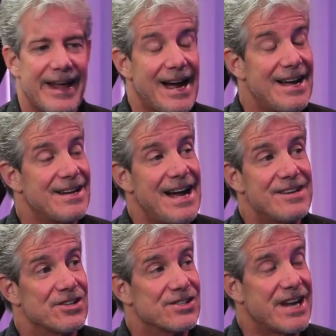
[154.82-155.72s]
and I I
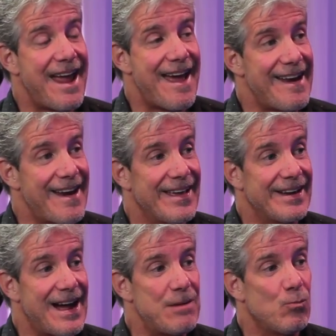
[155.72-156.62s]
just can't.
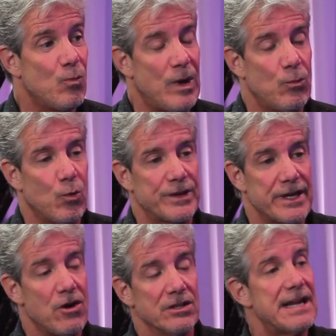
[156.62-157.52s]
And I'm what
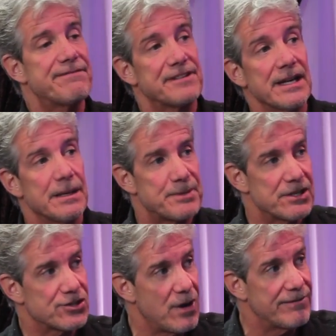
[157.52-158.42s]
they call left-lipped,
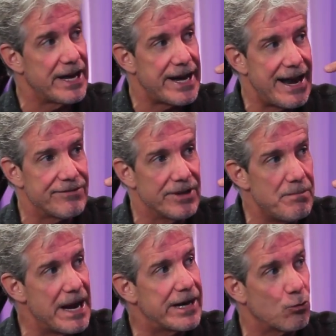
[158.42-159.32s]
so I've got to have the
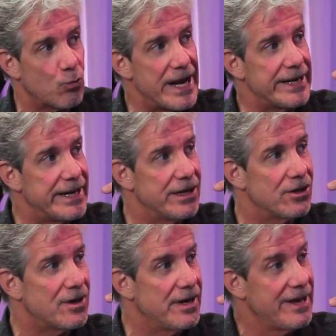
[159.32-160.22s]
mic right
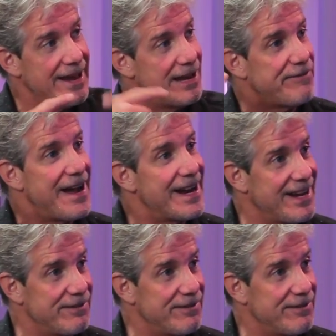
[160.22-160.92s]
here. Mm. If I